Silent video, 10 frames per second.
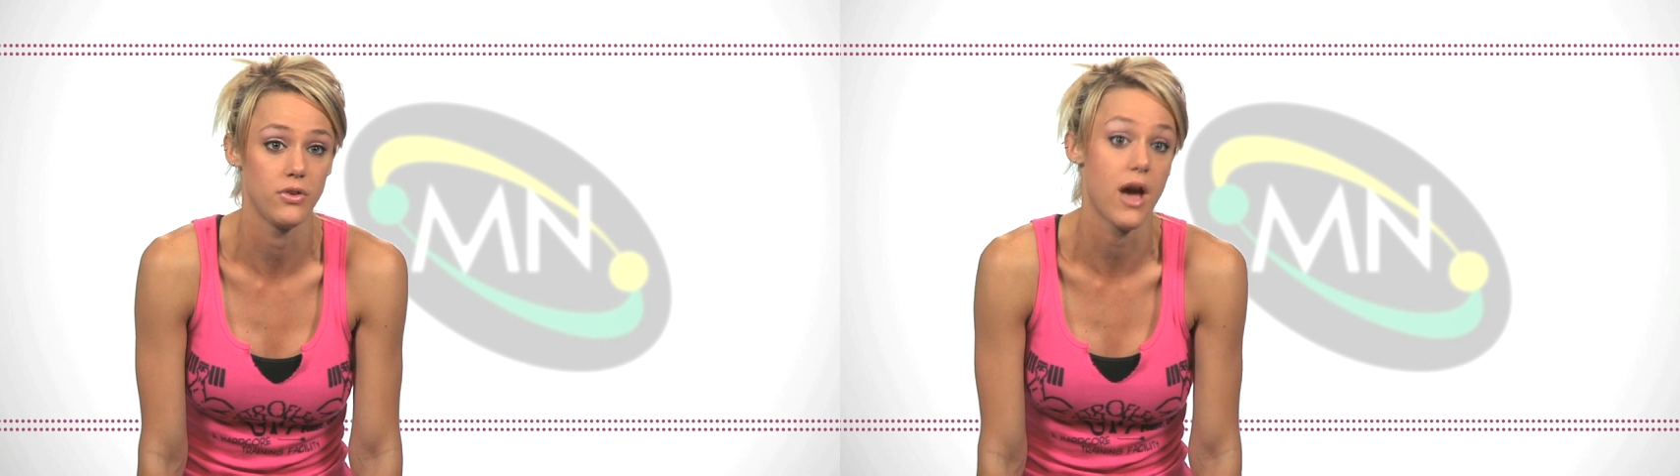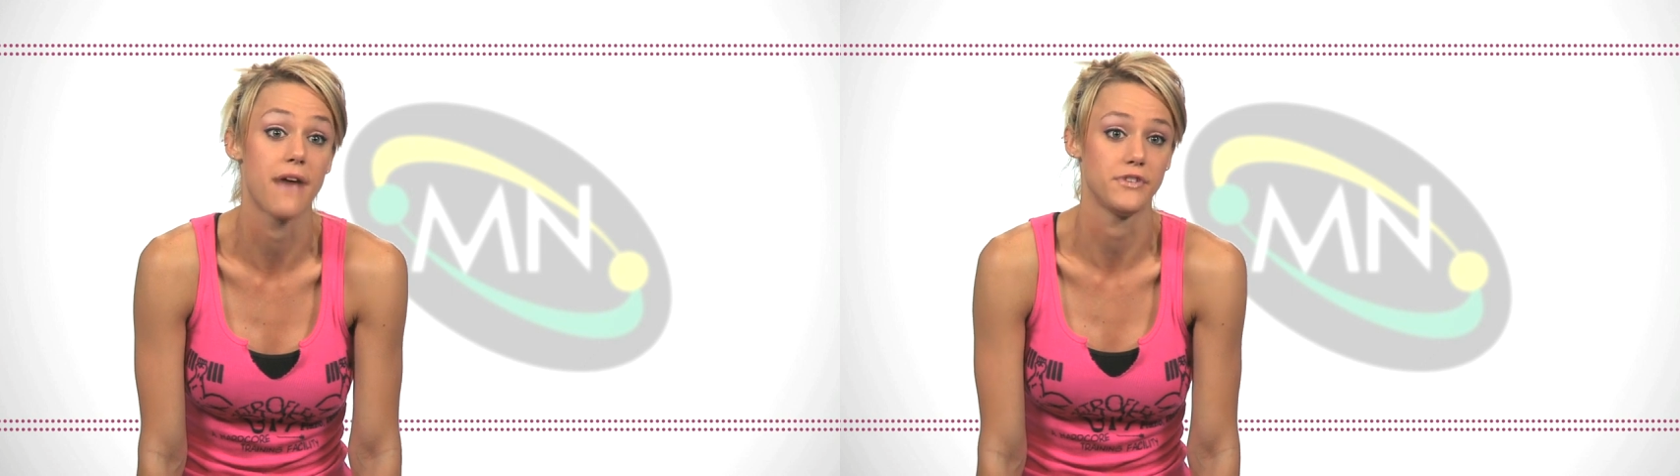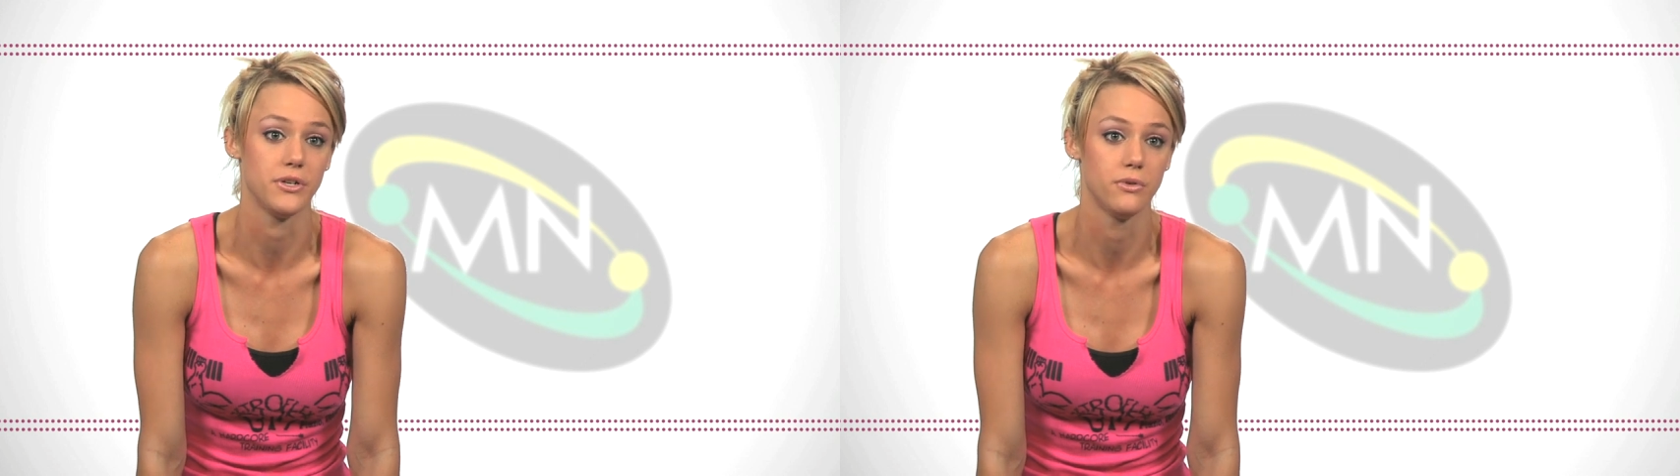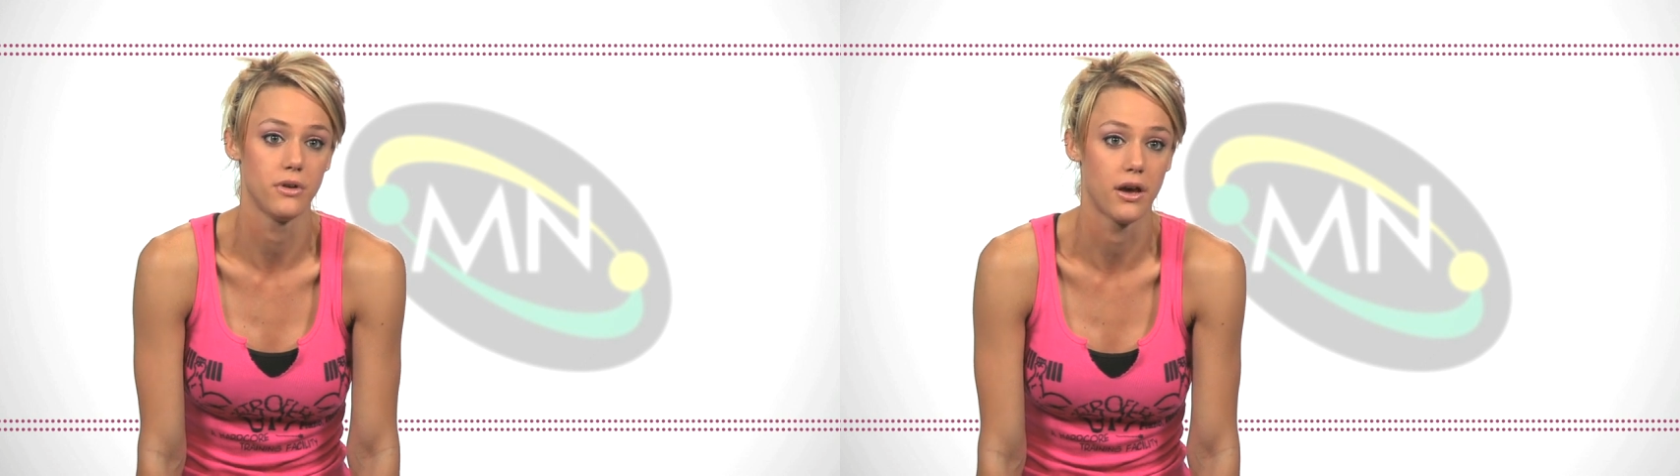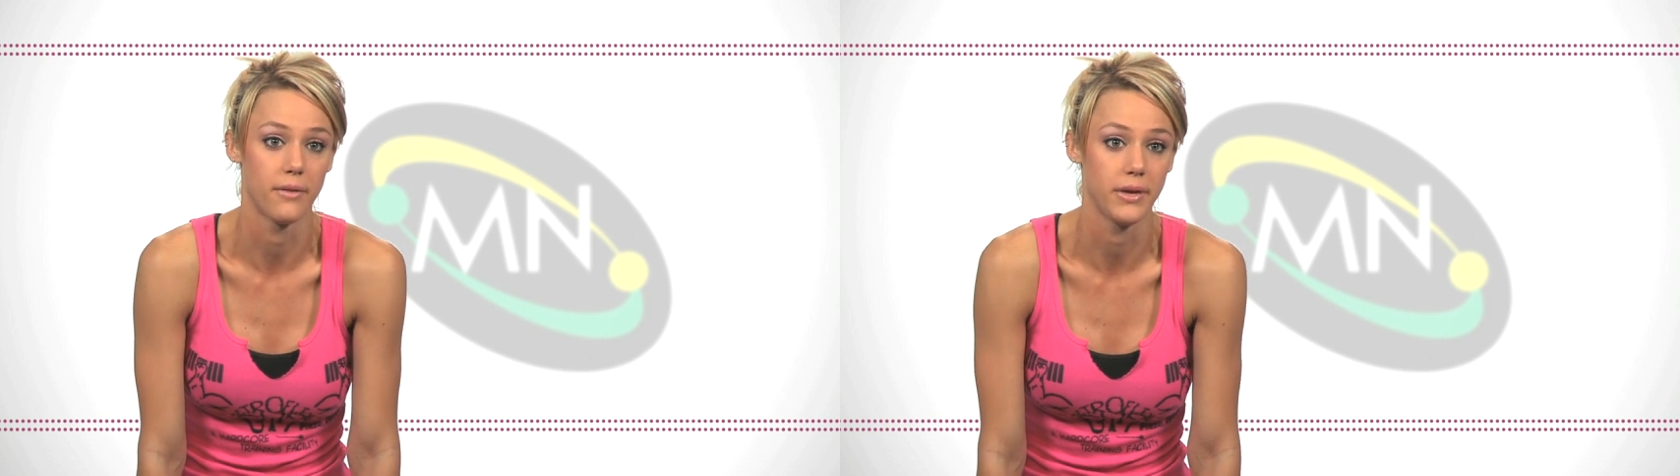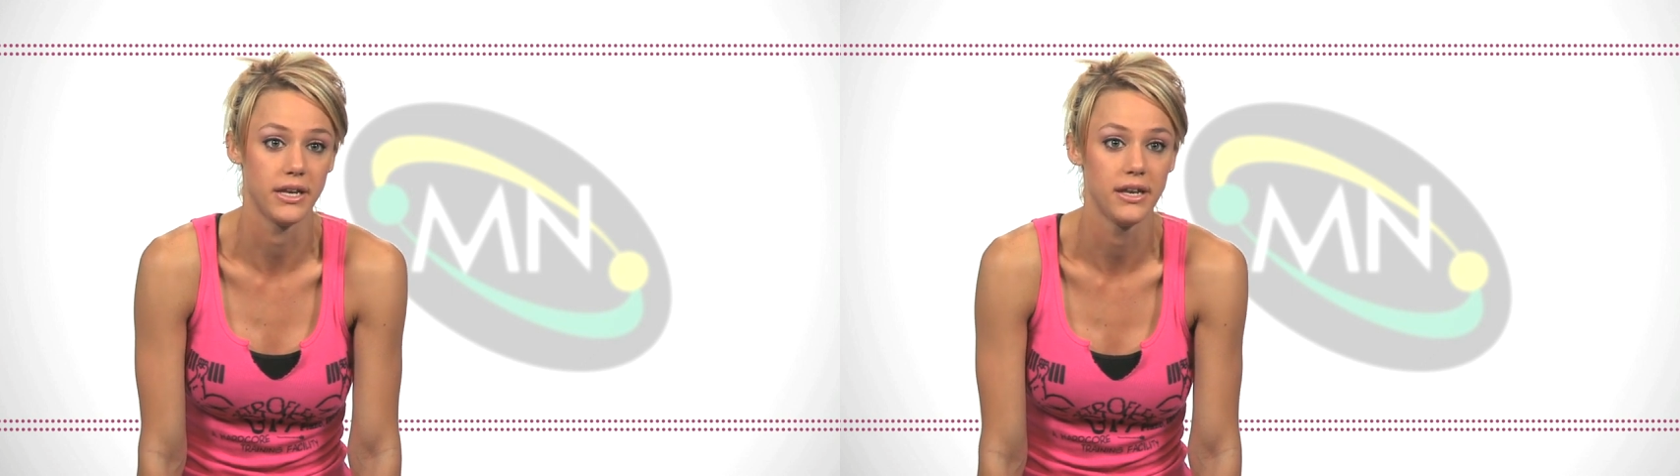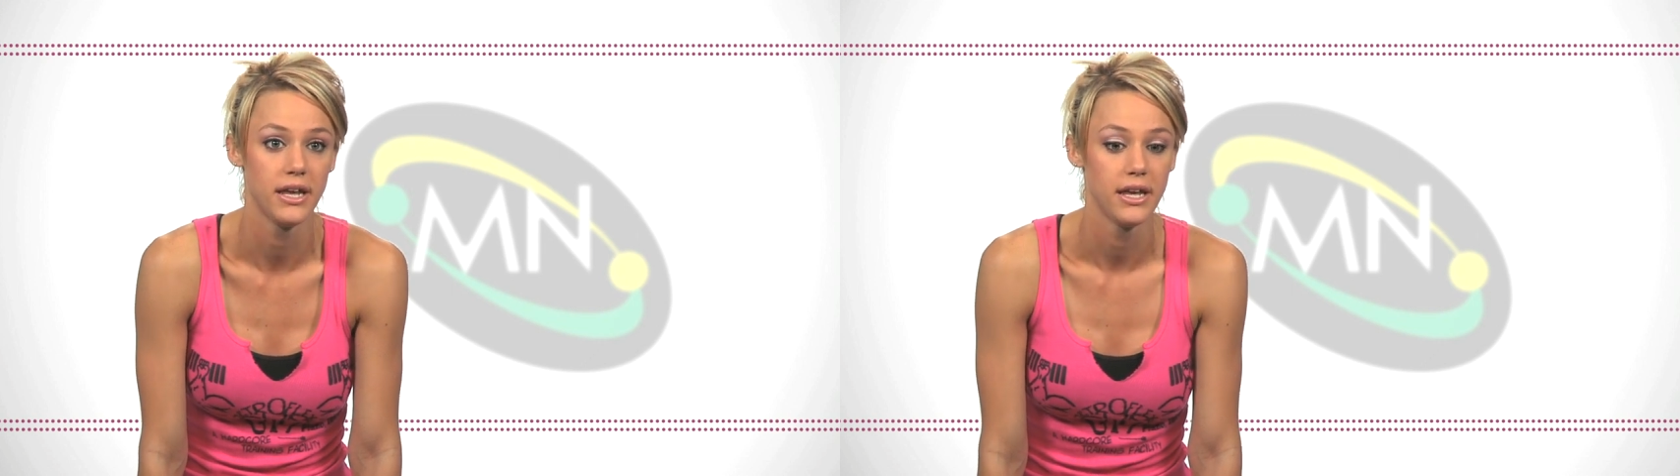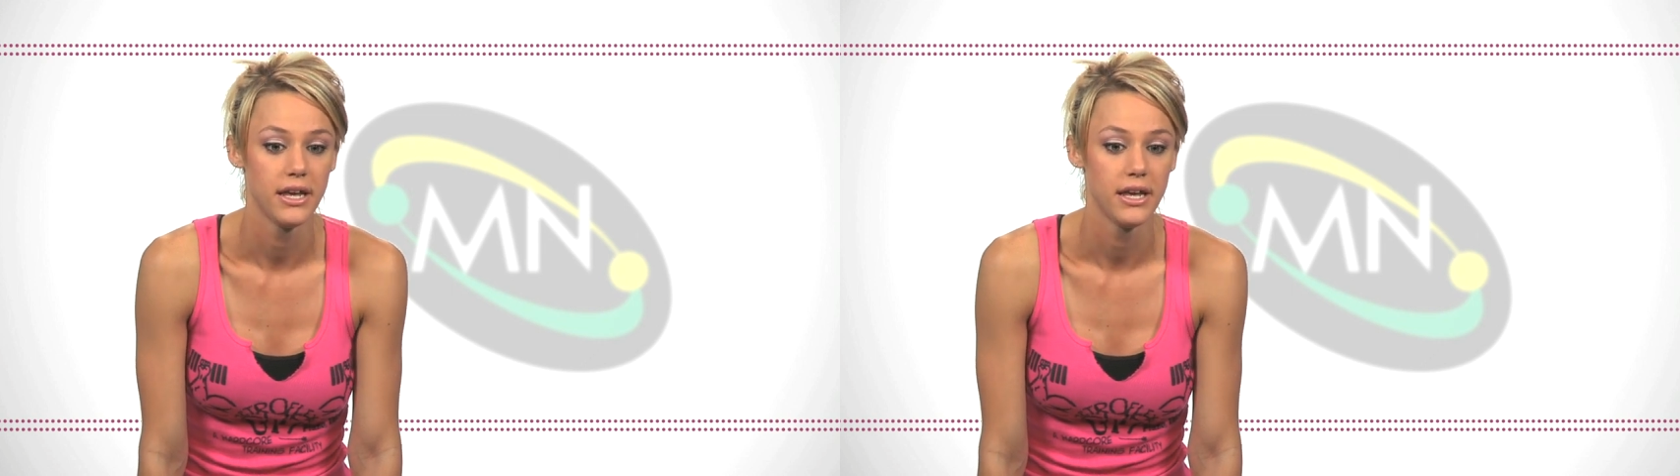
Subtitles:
You have to. I mean,